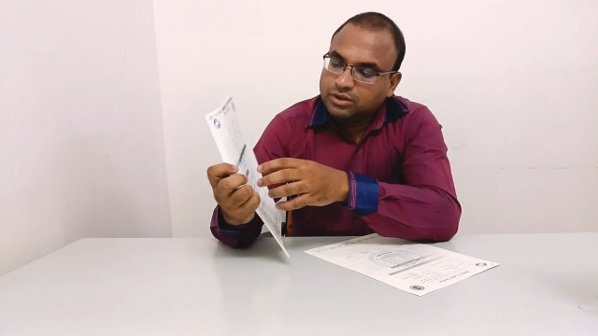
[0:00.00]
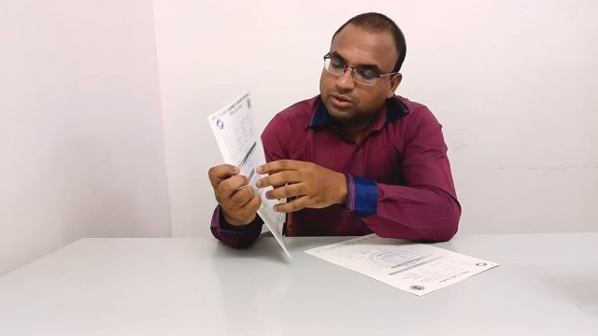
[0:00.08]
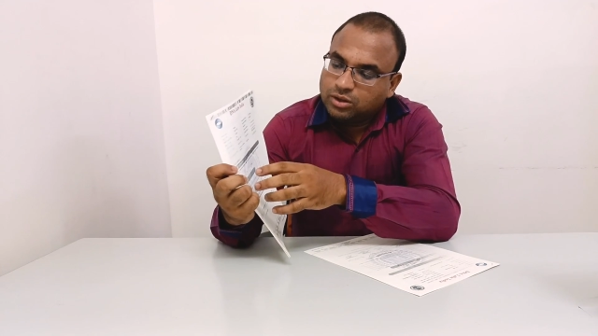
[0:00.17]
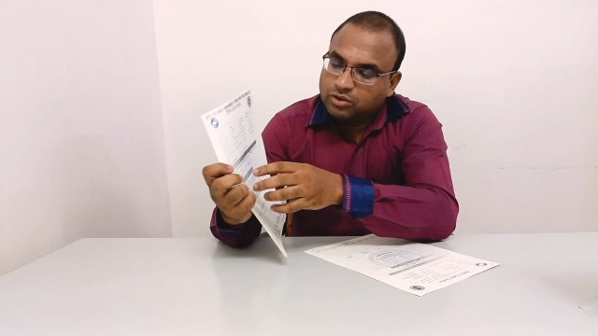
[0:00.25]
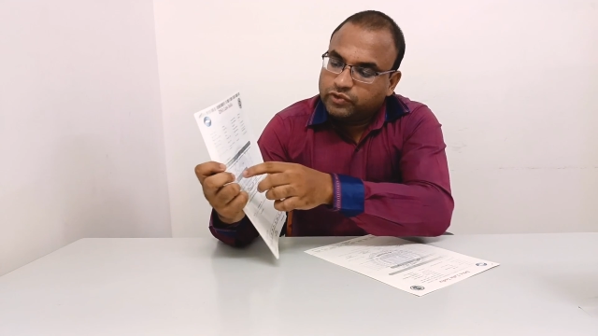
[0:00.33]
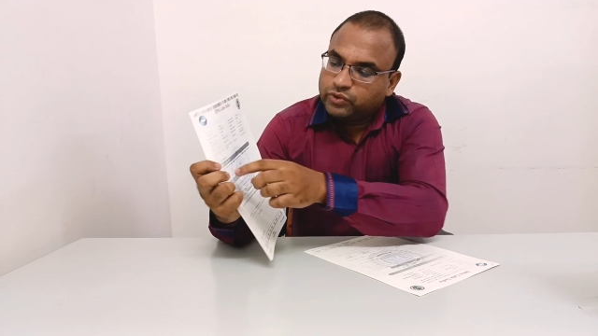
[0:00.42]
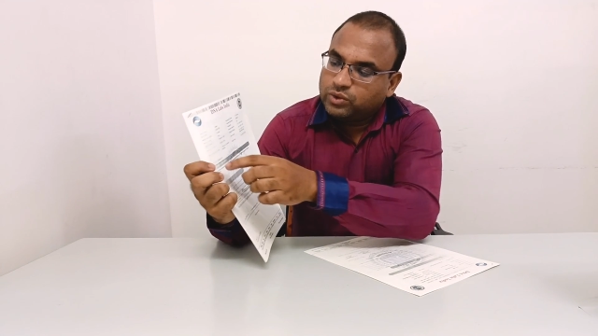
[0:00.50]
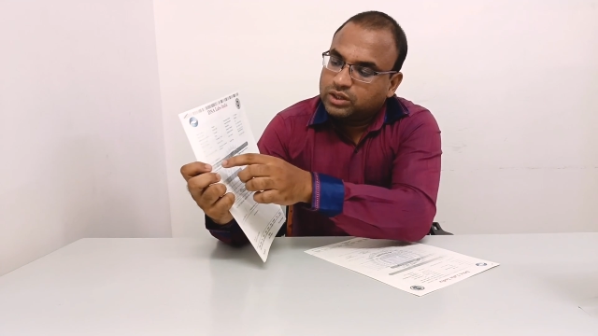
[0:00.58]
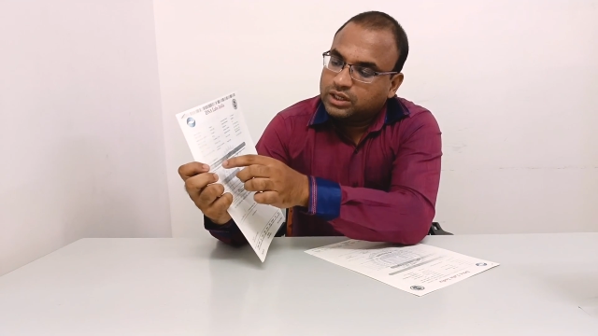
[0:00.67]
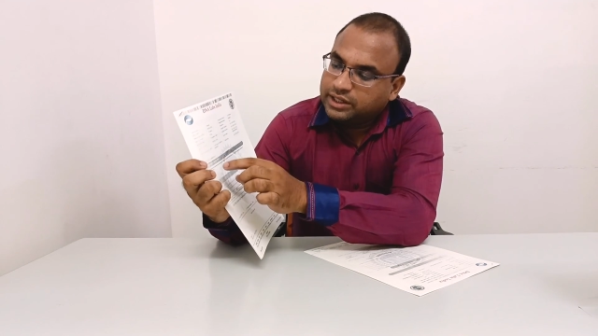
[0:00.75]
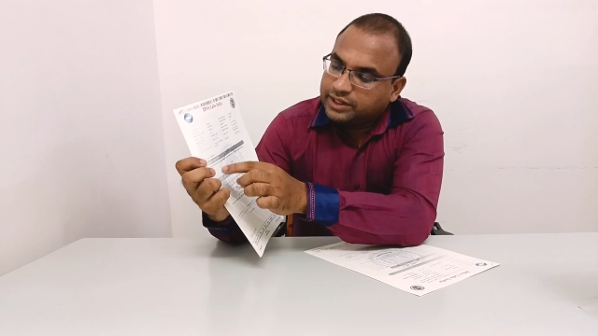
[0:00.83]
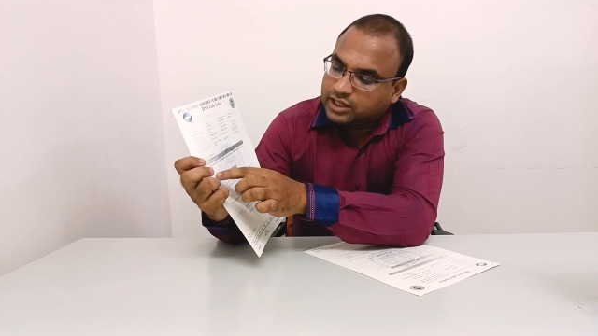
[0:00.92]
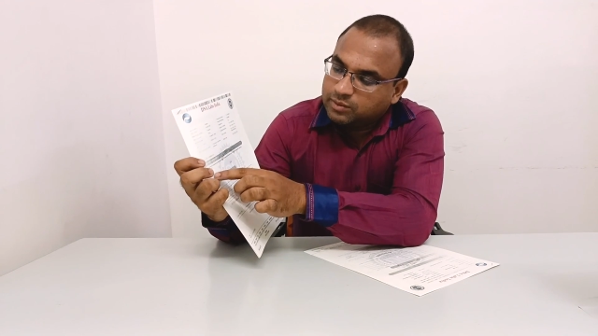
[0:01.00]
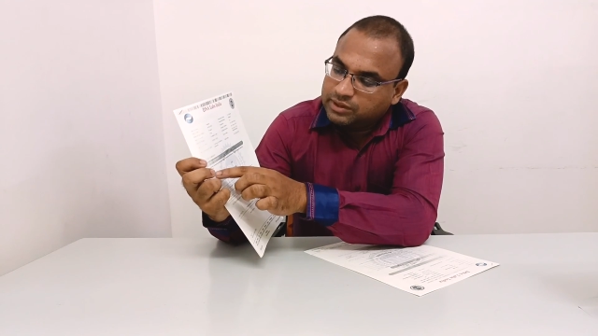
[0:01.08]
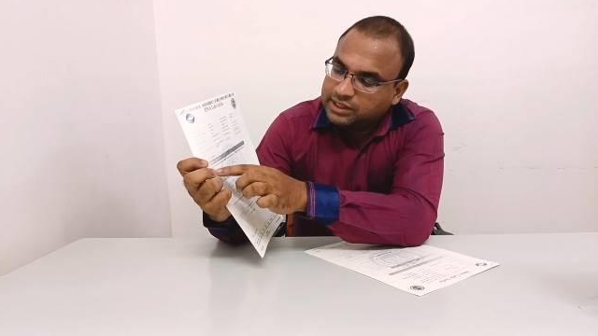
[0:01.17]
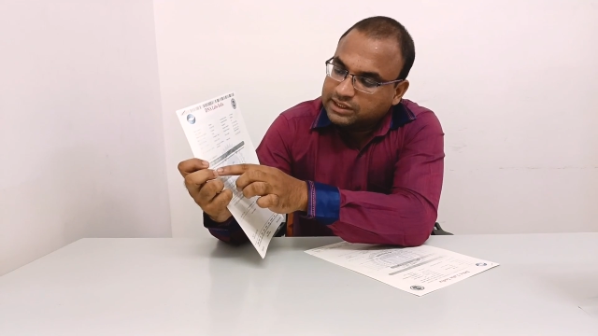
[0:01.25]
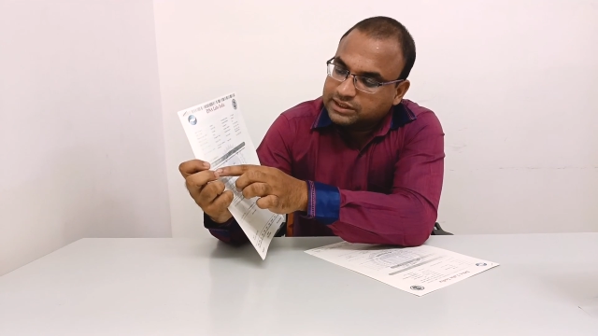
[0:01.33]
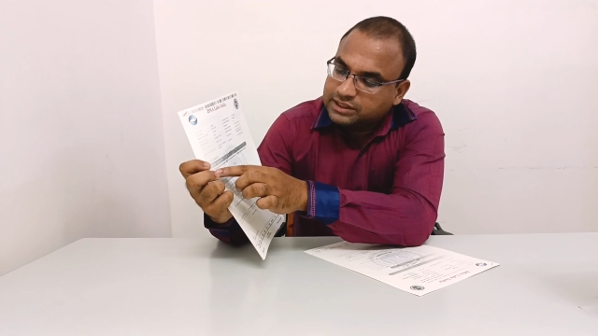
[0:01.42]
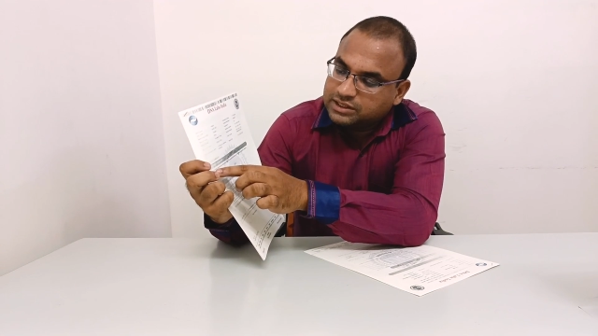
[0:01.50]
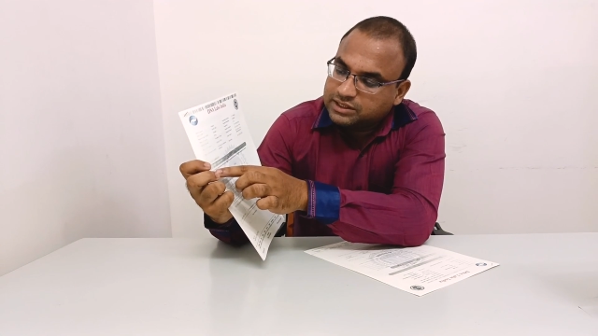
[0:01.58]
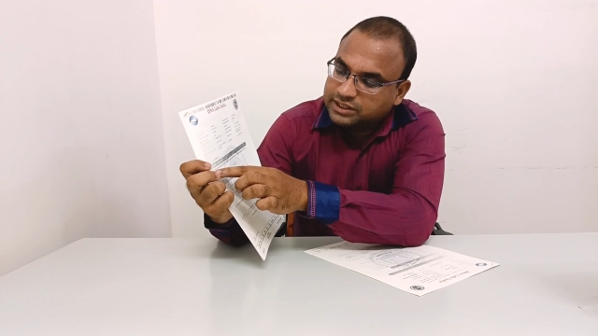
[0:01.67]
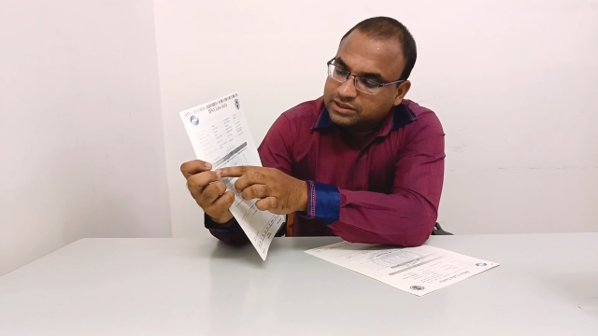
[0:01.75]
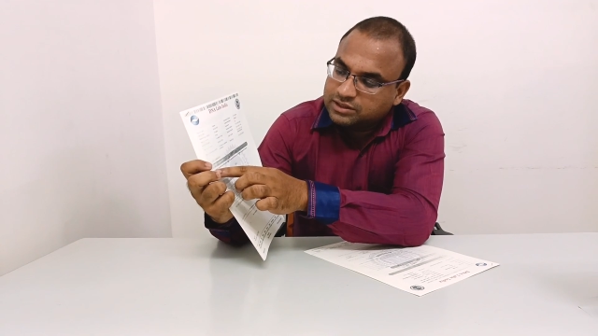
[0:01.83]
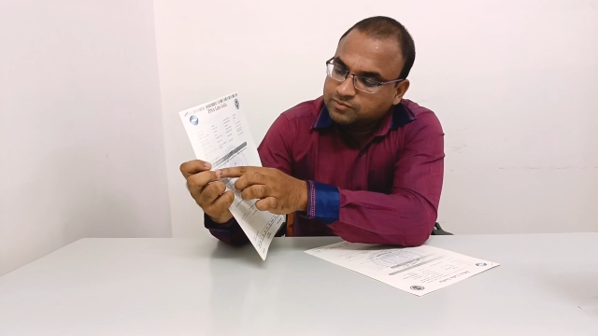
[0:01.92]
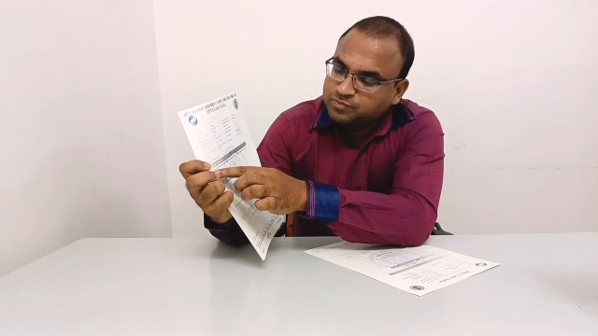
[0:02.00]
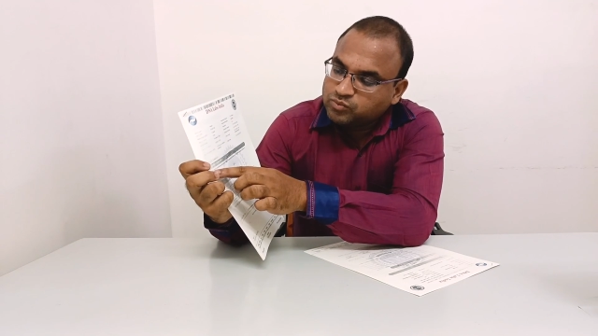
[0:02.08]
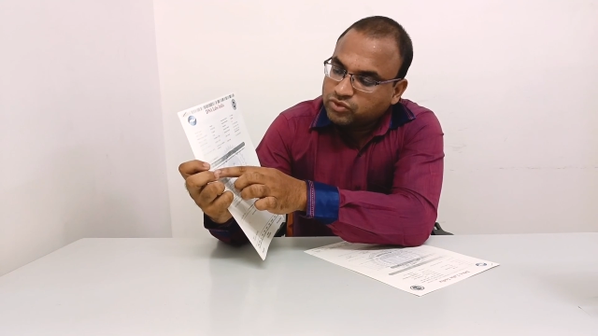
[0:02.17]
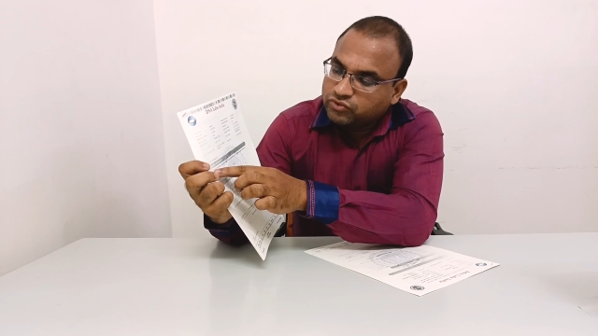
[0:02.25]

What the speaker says: Now if you look at the recommendation, it states